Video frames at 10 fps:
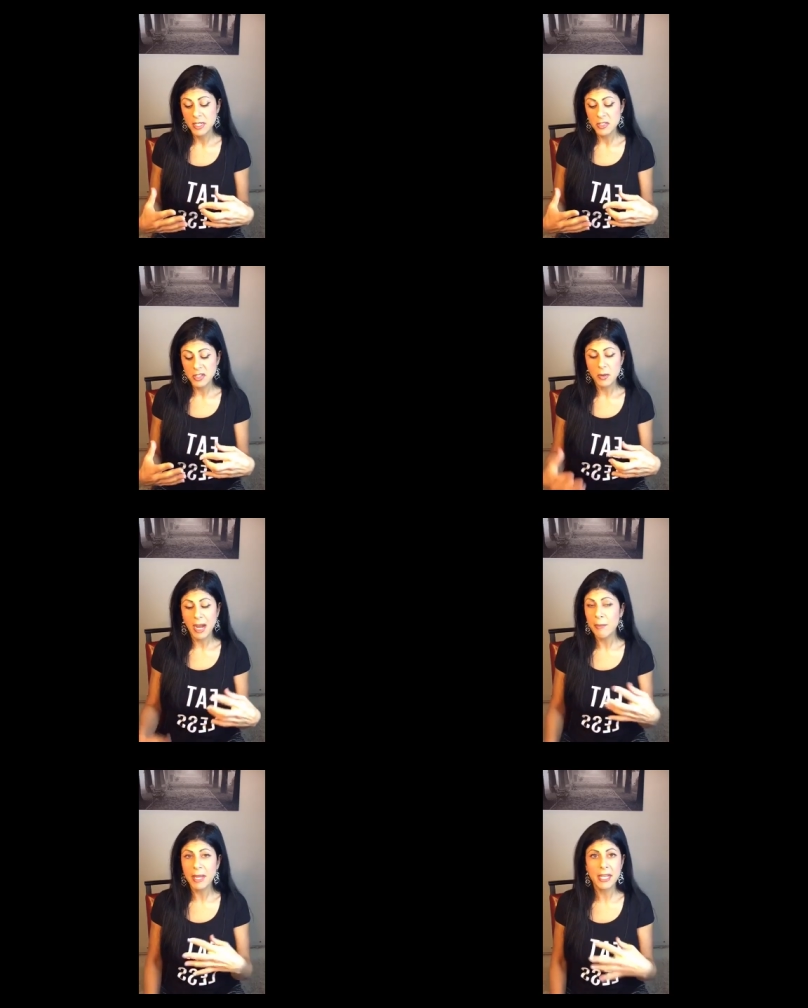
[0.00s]
So
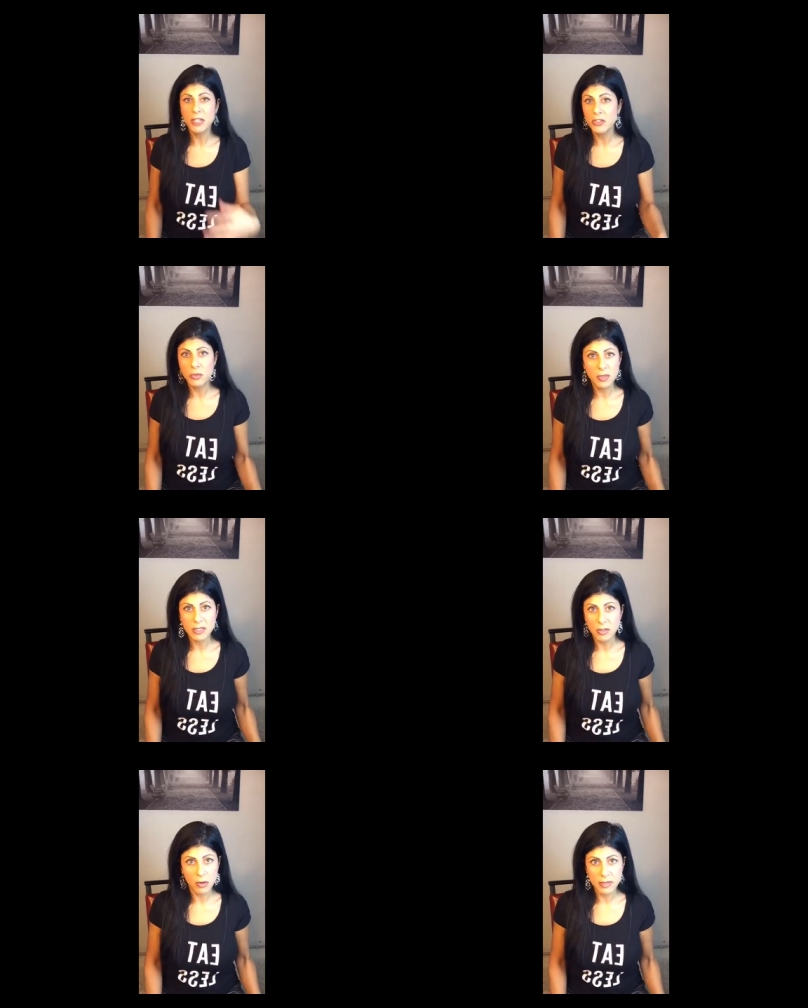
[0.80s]
I'm not going to do
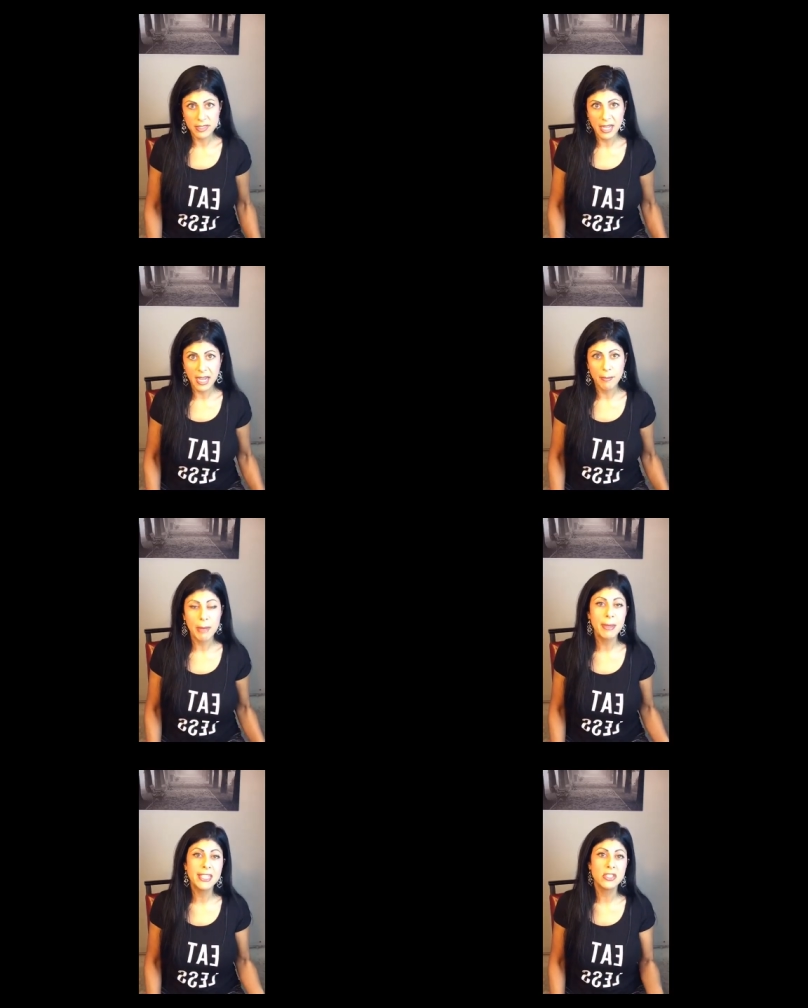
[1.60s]
this all the time. I
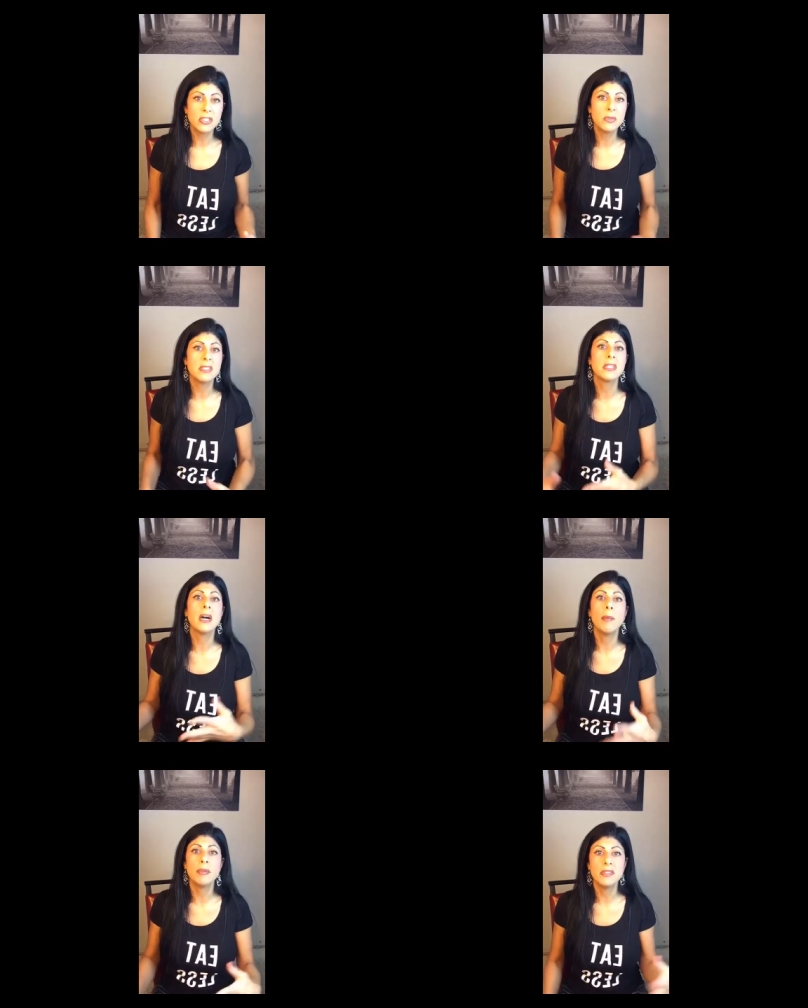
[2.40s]
might just do this a
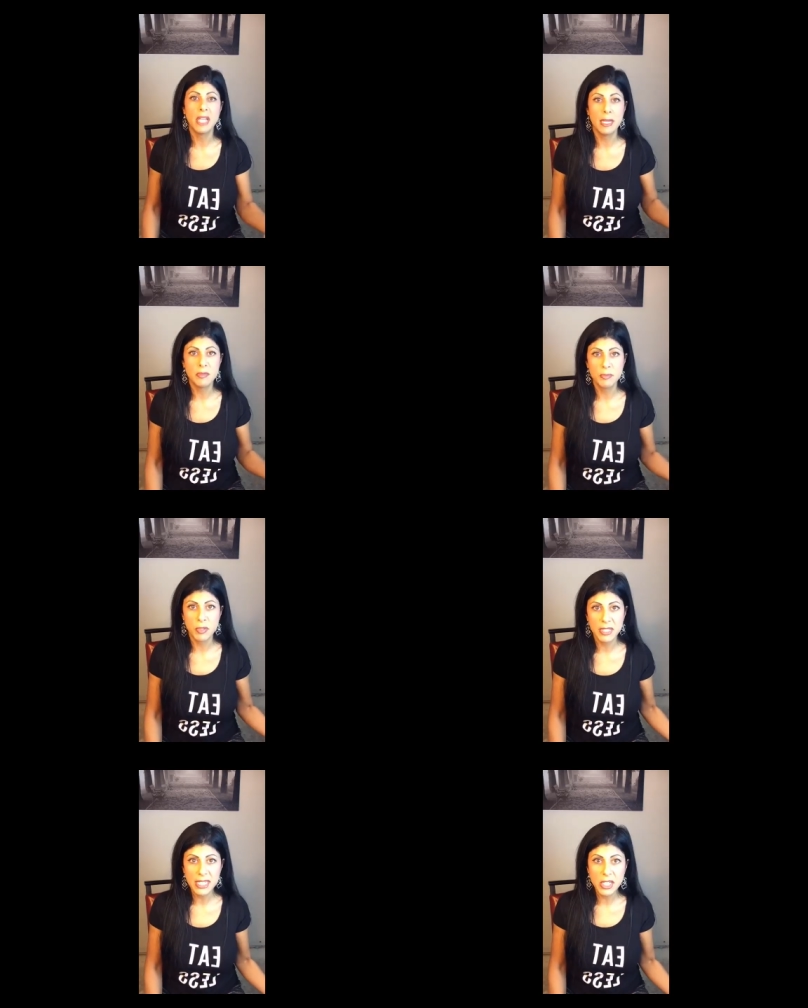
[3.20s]
couple of times
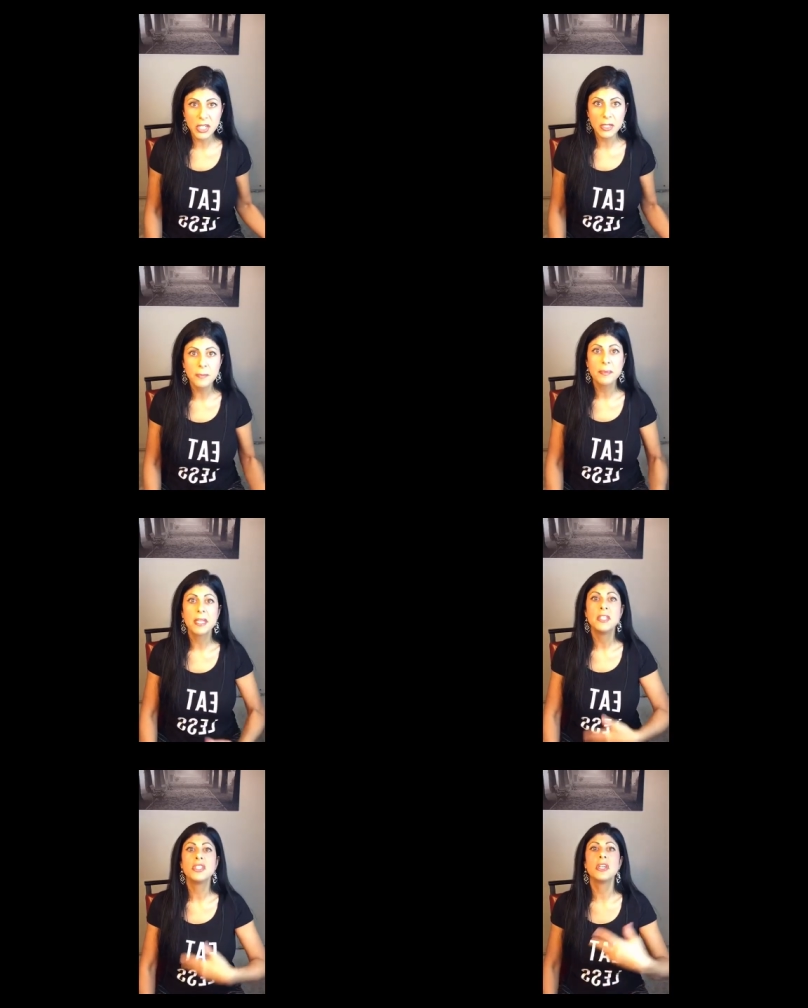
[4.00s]
per year
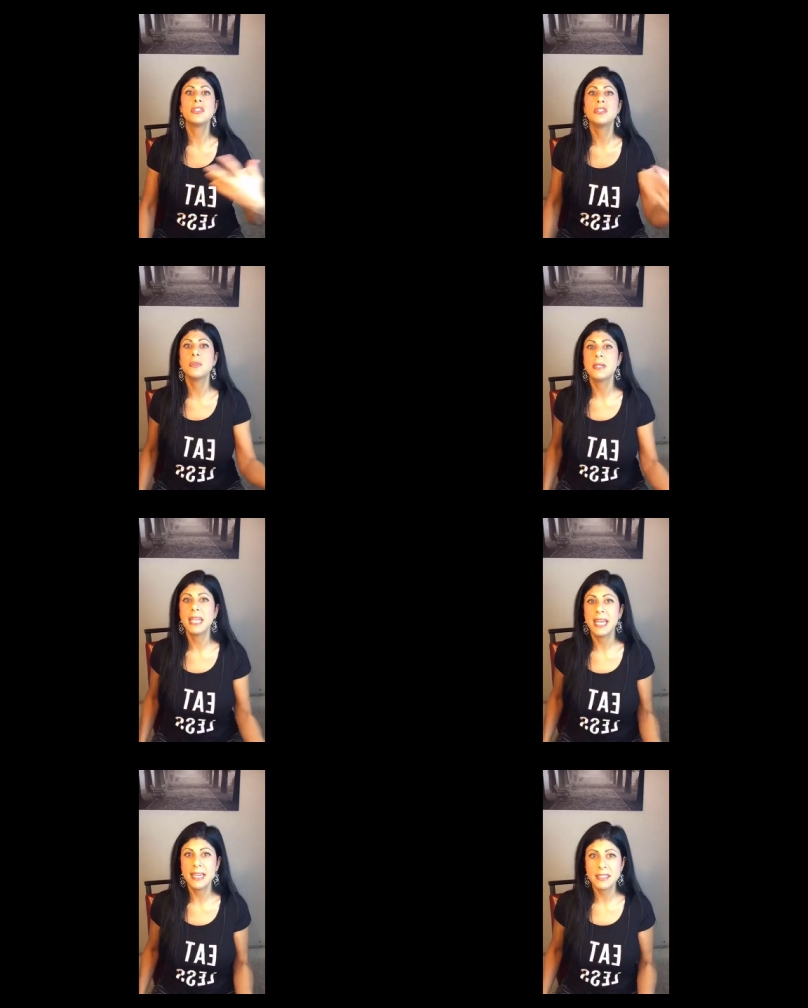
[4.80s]
just to
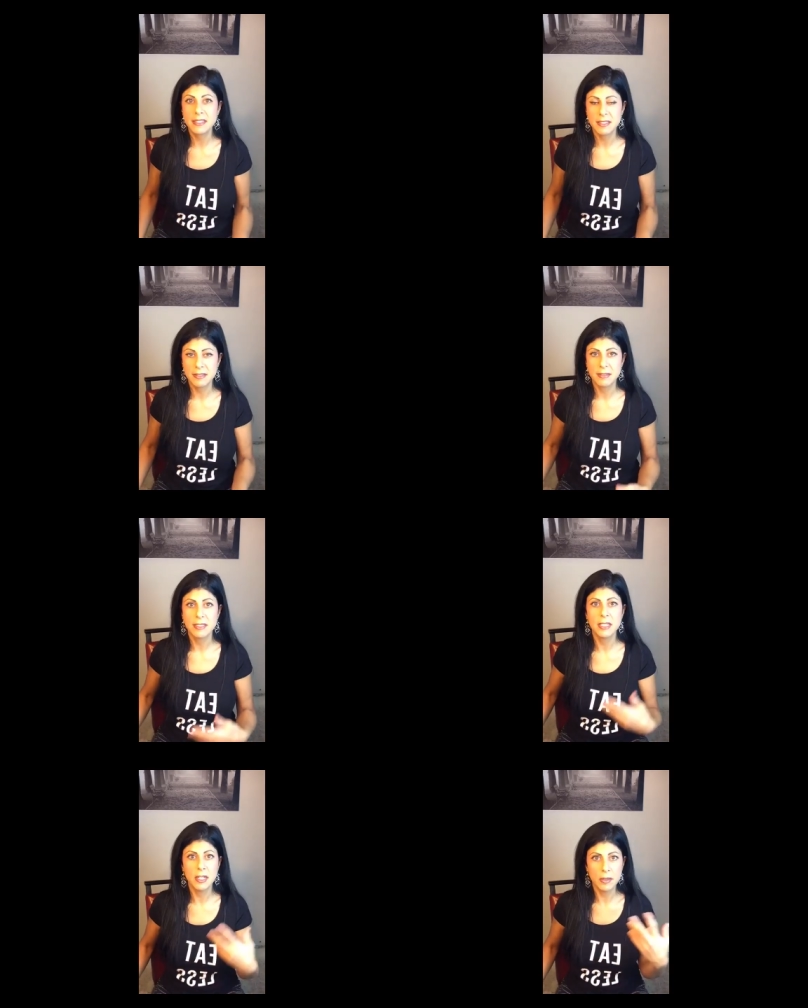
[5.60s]
enhance,
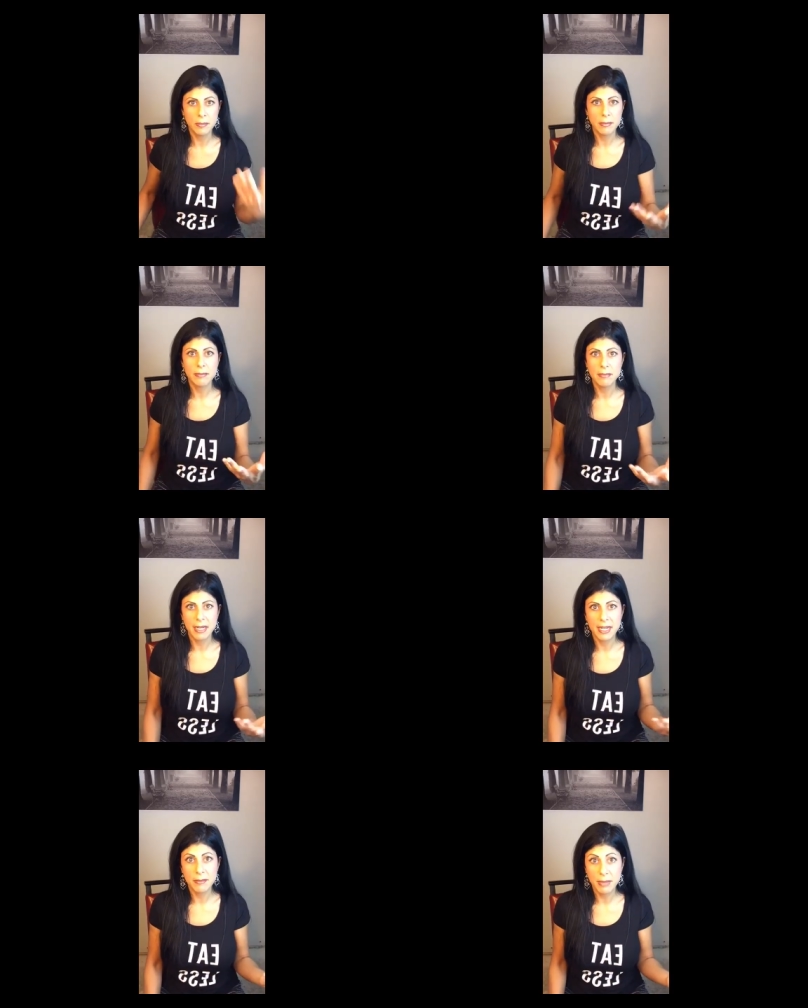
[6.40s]
you know,
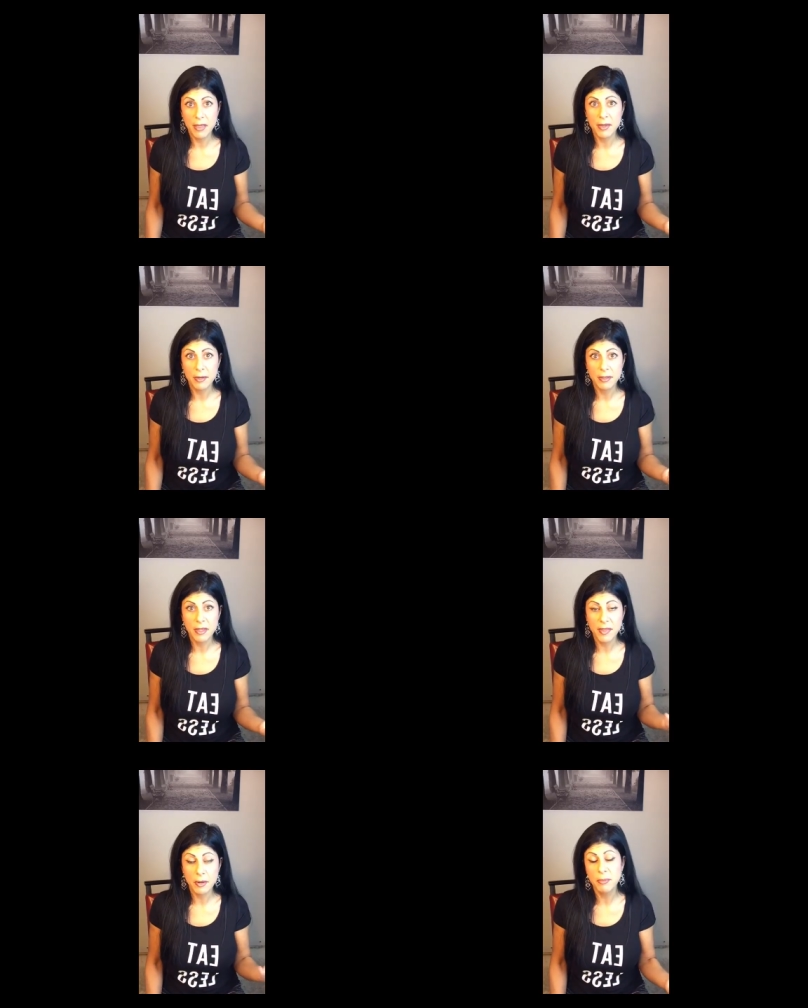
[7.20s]
the
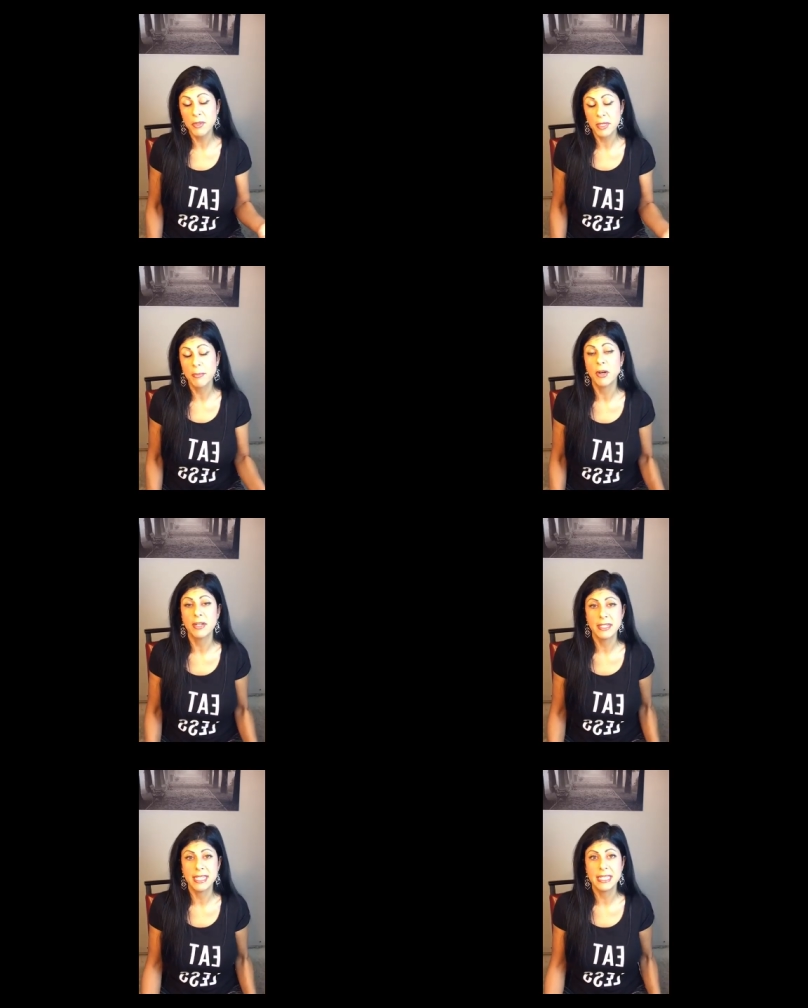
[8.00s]
therapeutic part
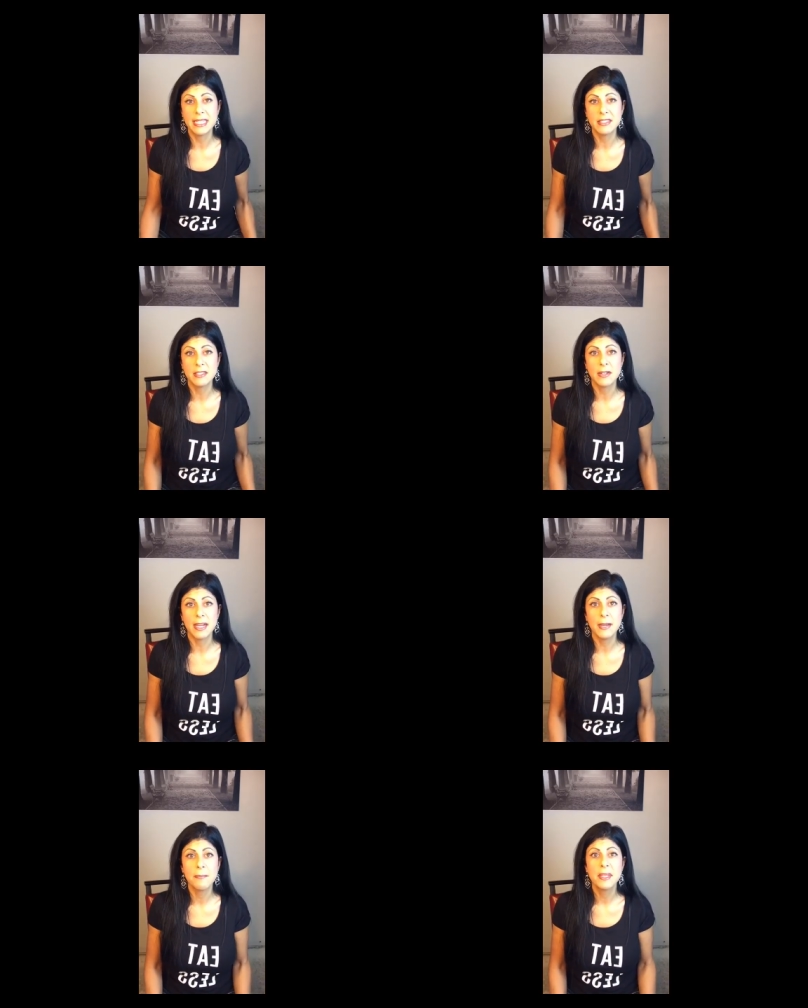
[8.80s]
at least,
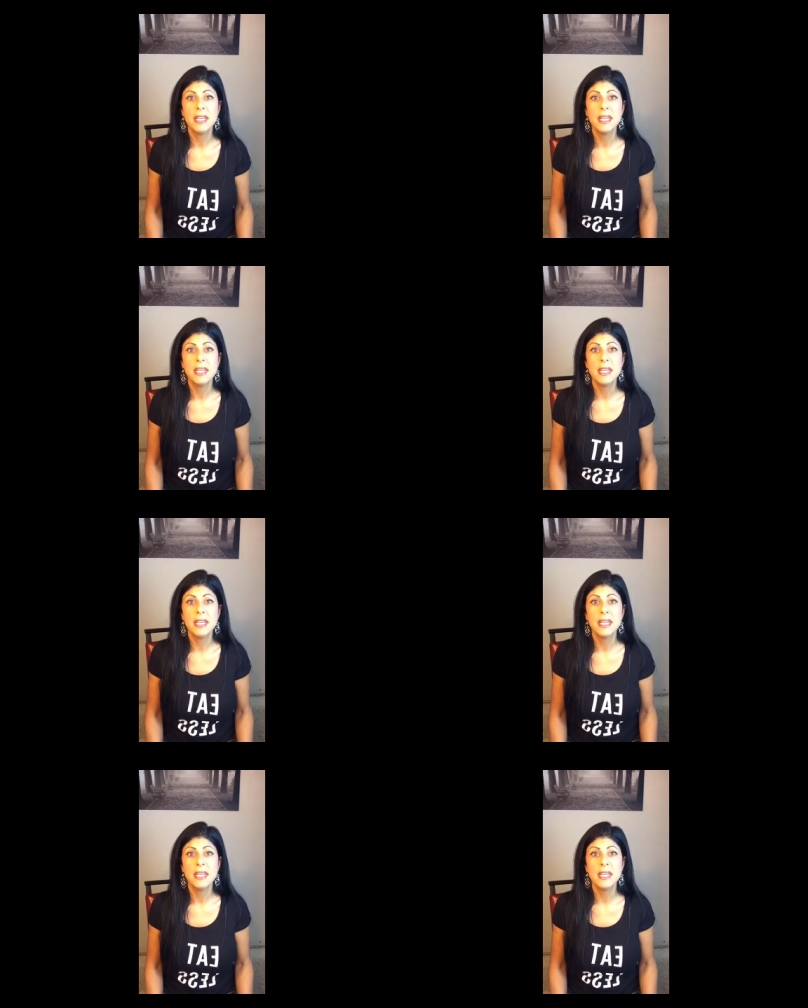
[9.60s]
okay?